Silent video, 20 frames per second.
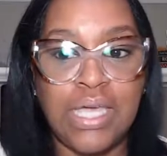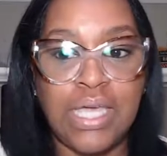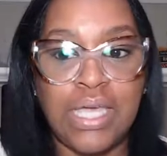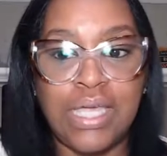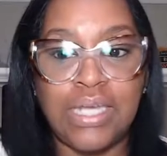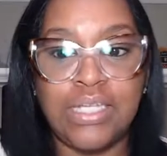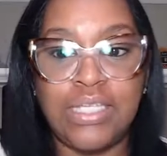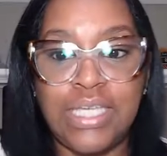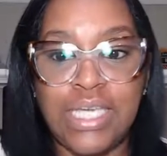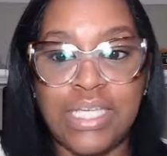
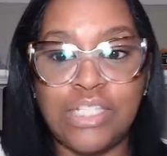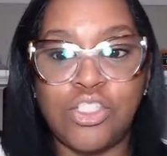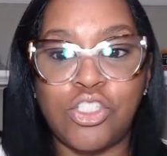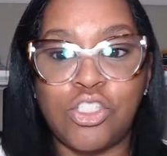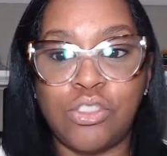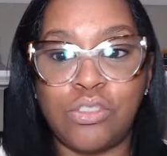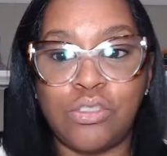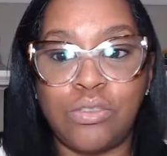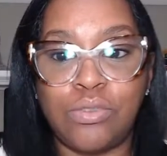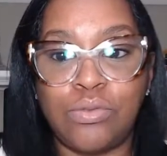and get
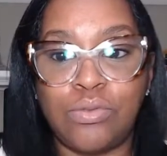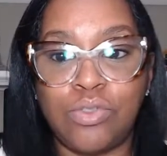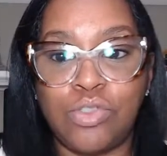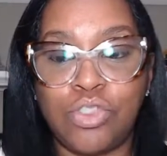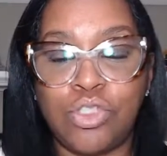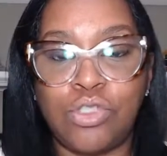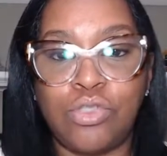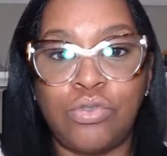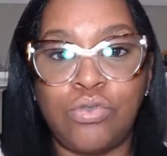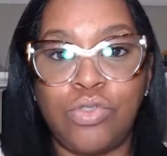you
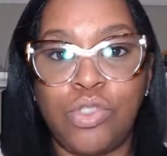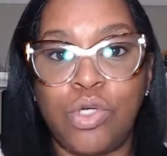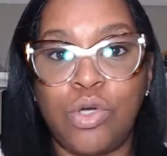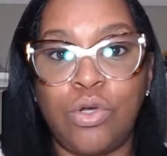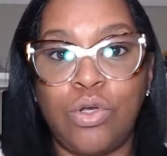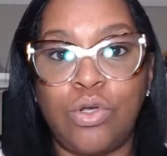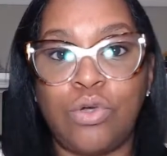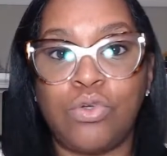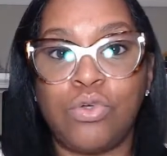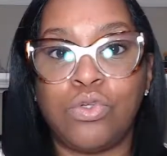to your
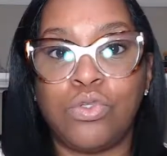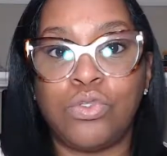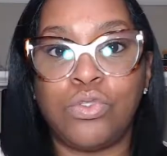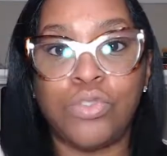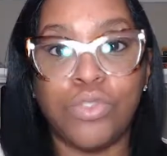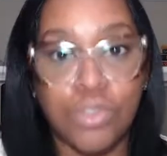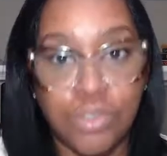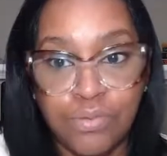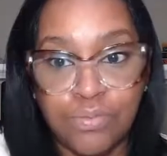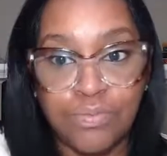
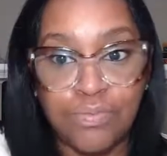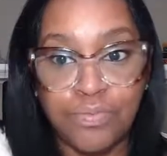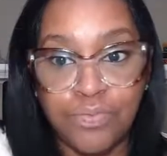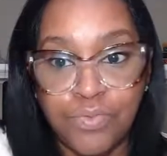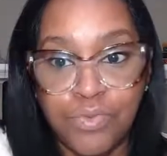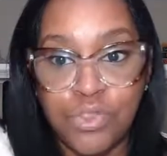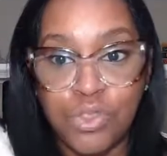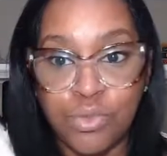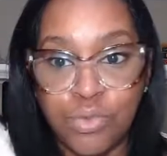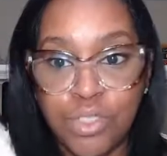goals
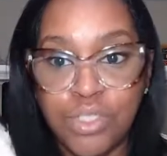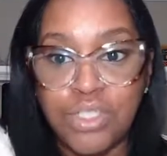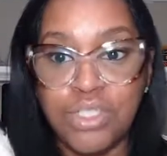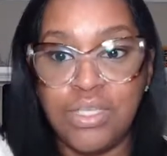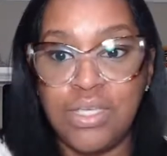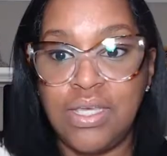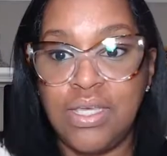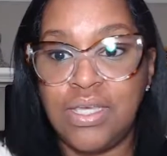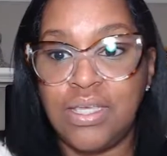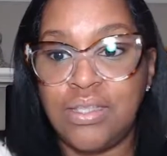sooner,
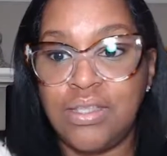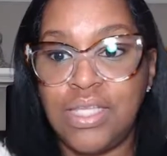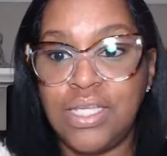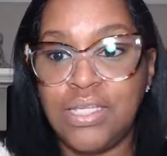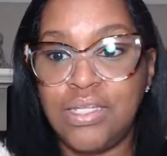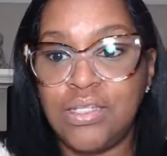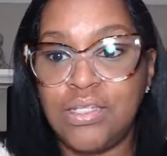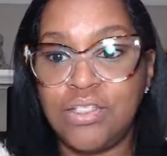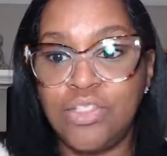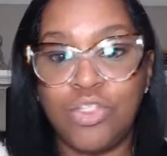
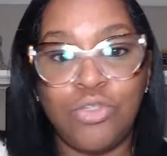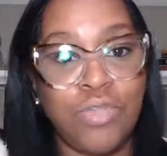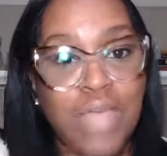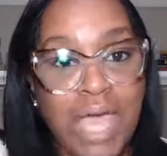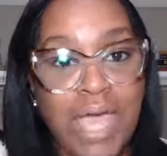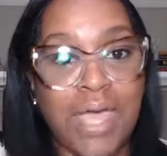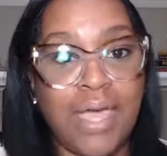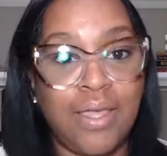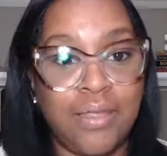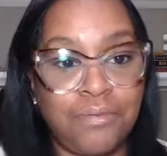then do
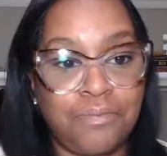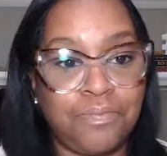that,